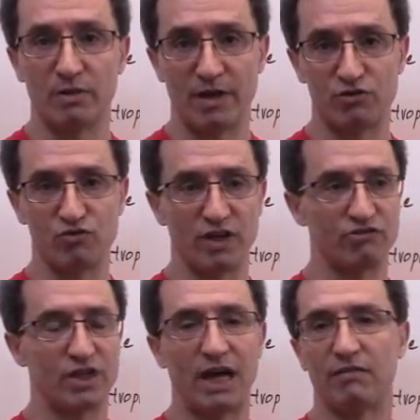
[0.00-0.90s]
Imagine you are
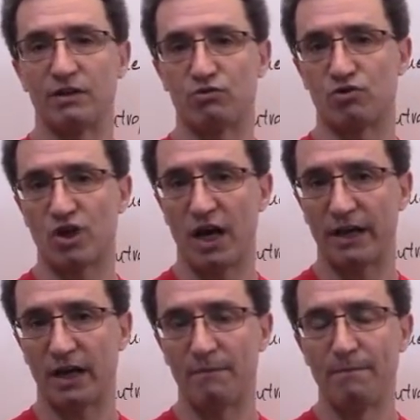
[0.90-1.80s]
traveling to
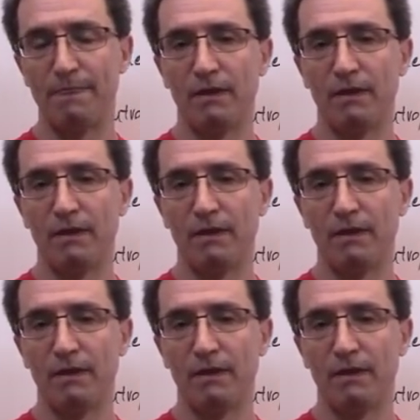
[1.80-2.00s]
China.